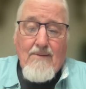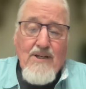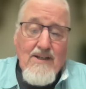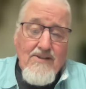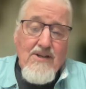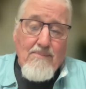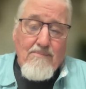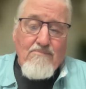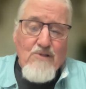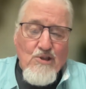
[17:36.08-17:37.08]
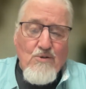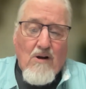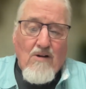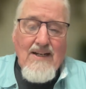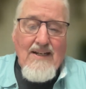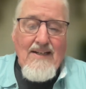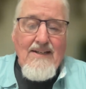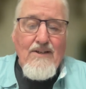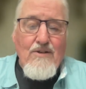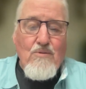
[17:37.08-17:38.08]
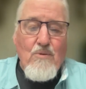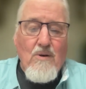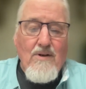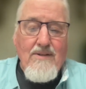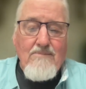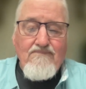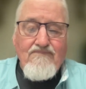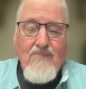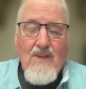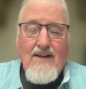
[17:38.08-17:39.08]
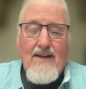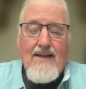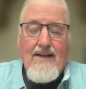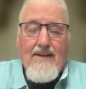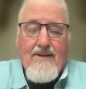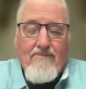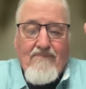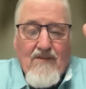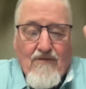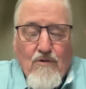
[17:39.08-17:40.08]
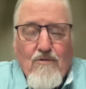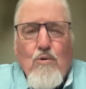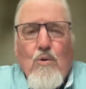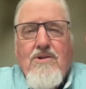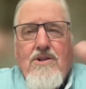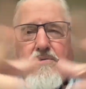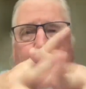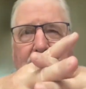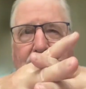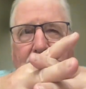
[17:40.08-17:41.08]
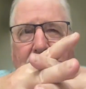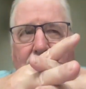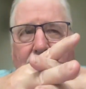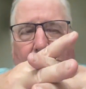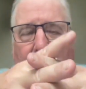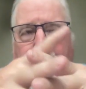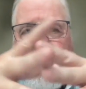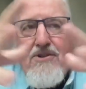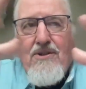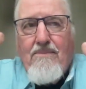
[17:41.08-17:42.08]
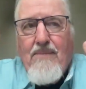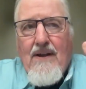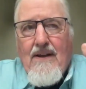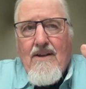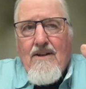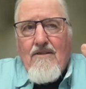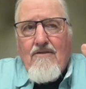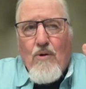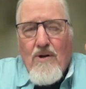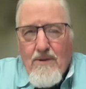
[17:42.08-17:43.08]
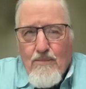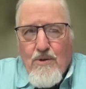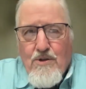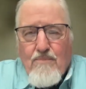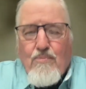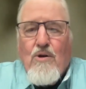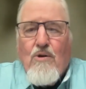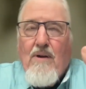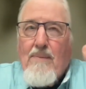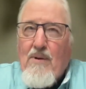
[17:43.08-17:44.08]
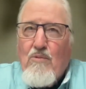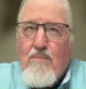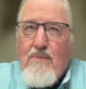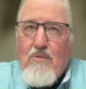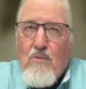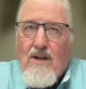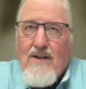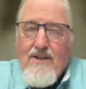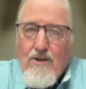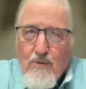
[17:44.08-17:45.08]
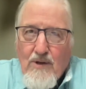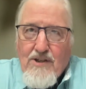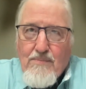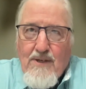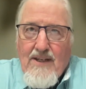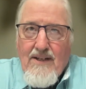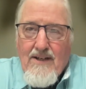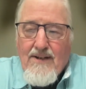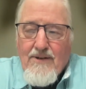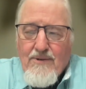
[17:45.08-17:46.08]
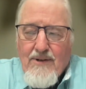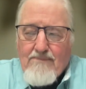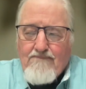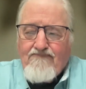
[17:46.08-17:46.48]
because I'm strongly leaning towards using a 6-vowel system for an immersion program that would be run in a Greek-speaking country.